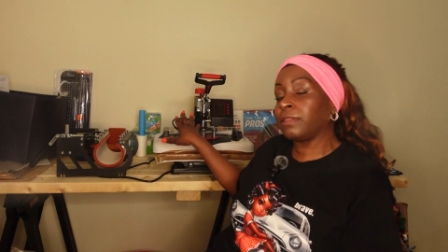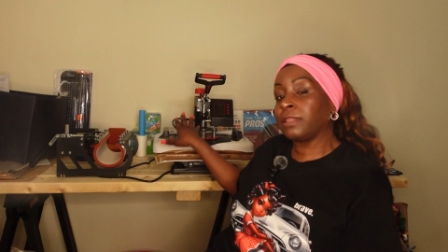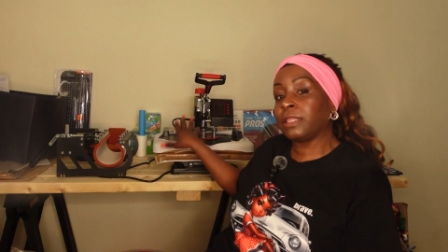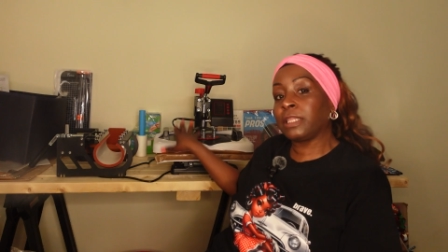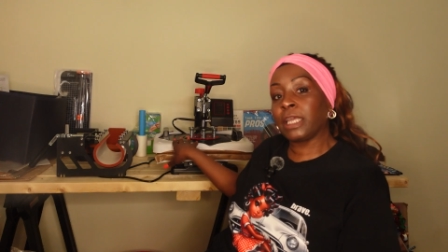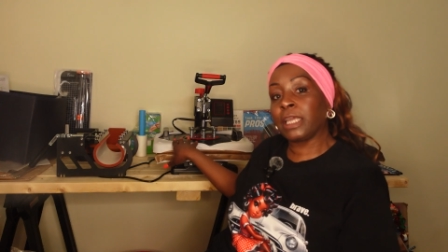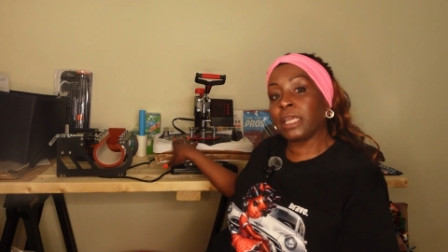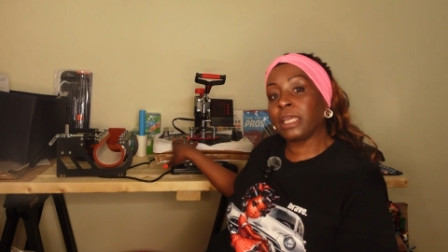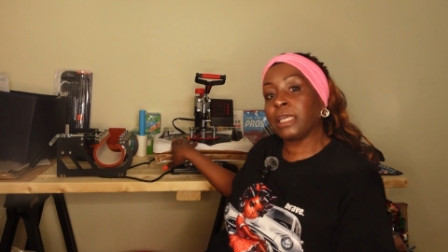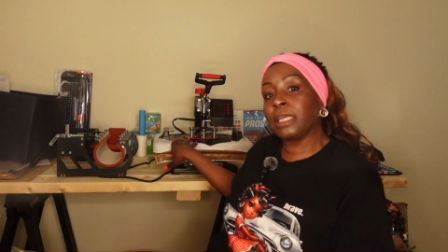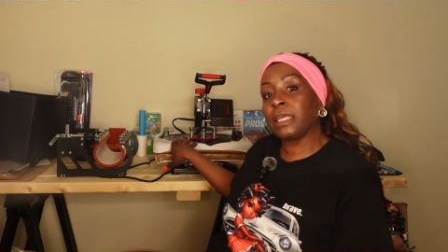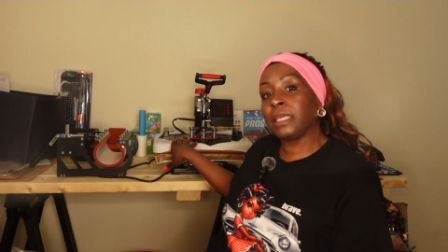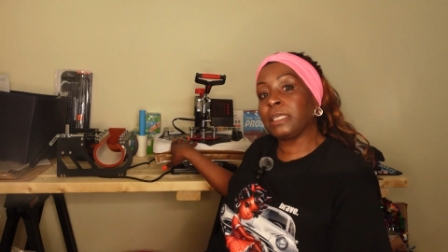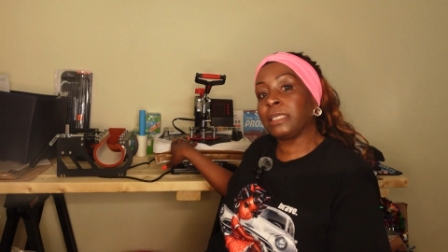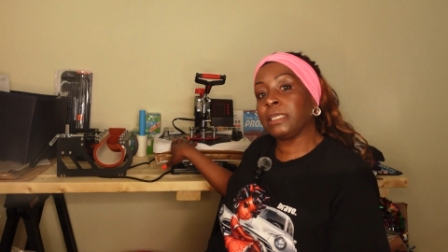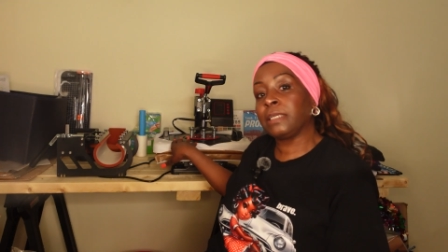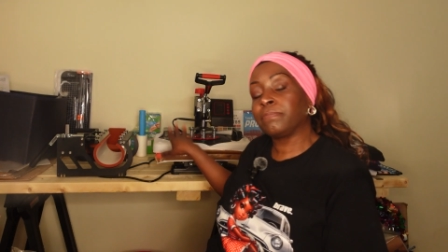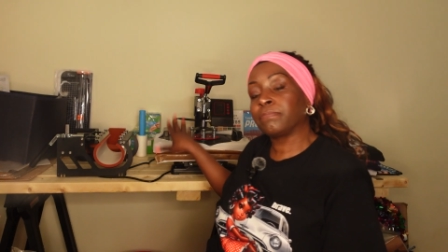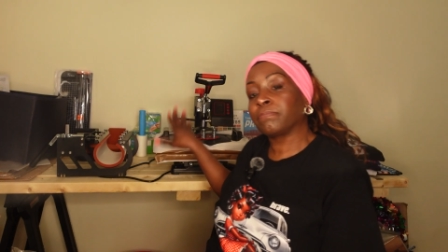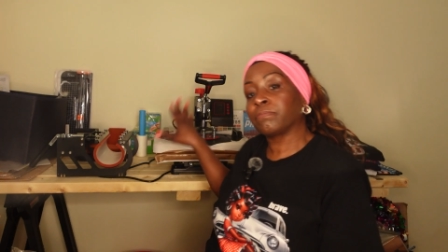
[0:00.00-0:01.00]

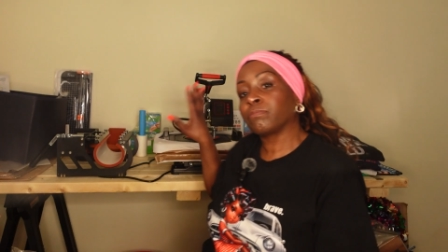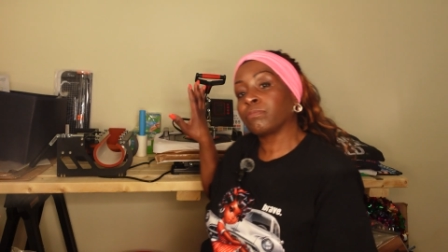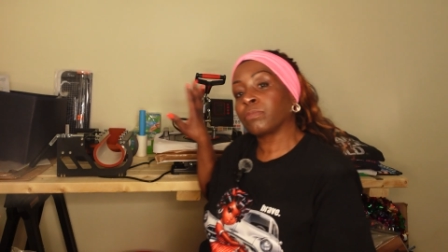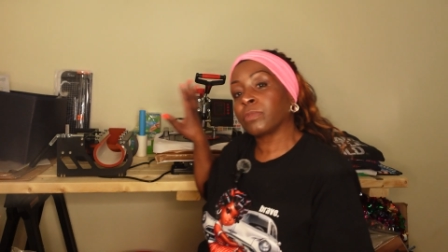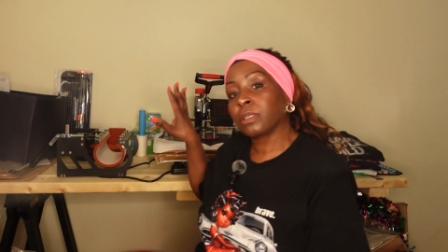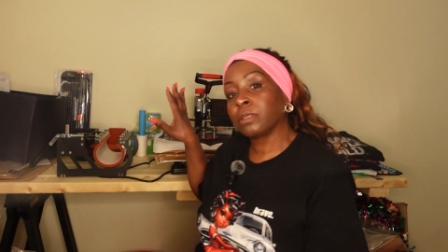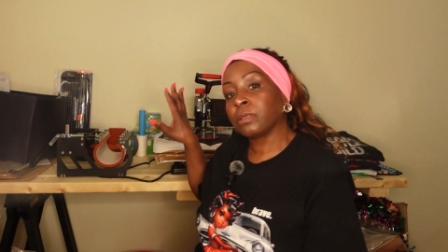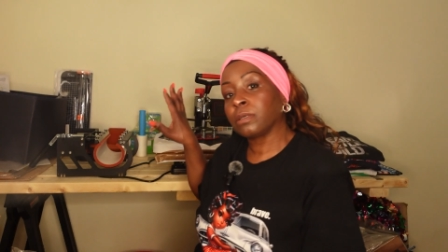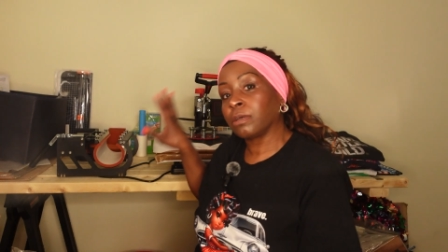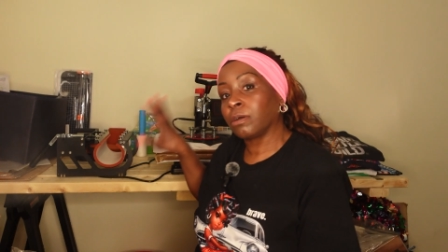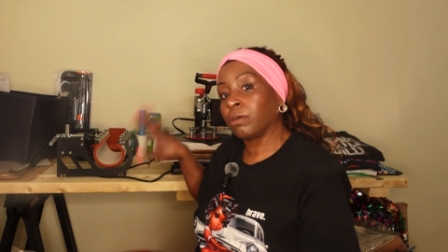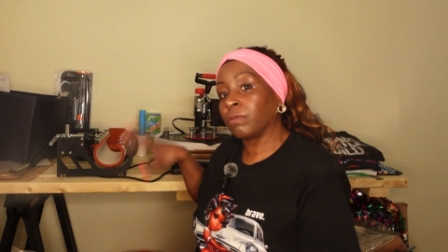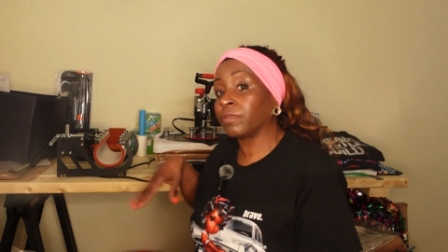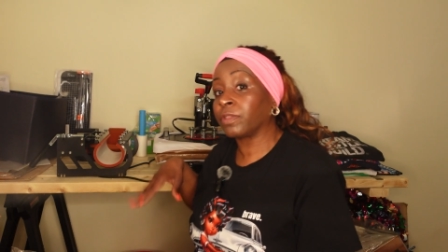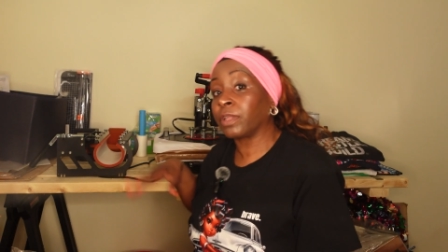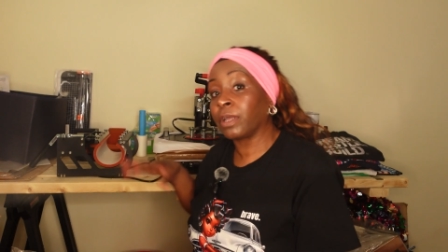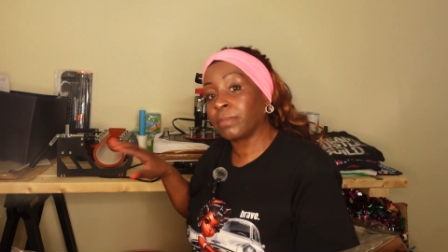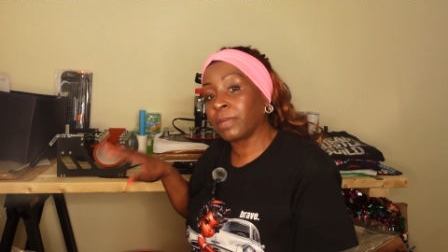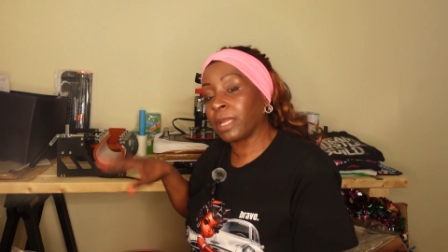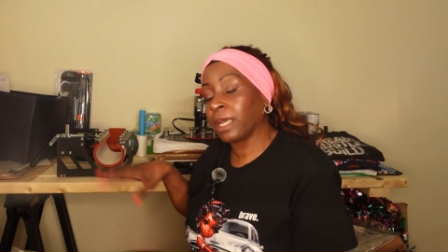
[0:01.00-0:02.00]
the,
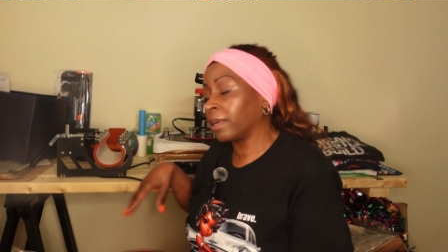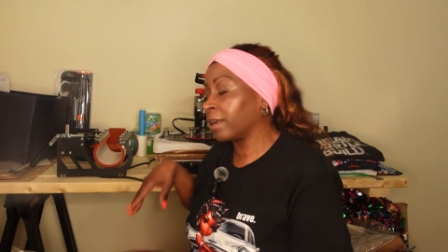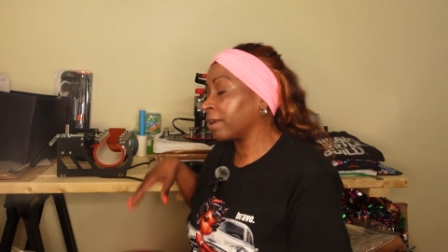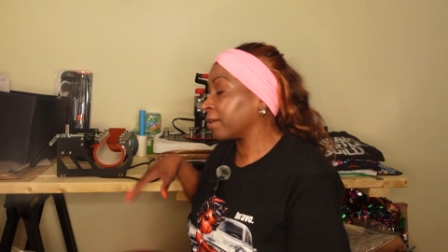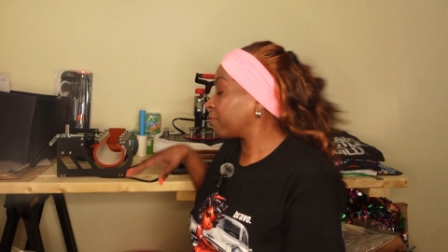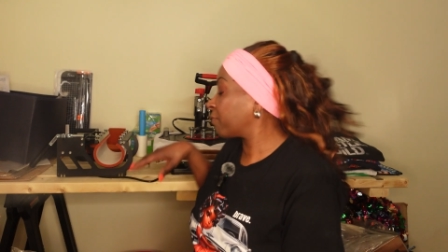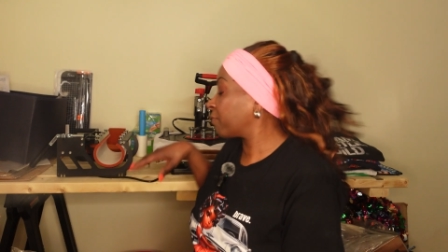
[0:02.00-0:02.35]
hopefully I'm not out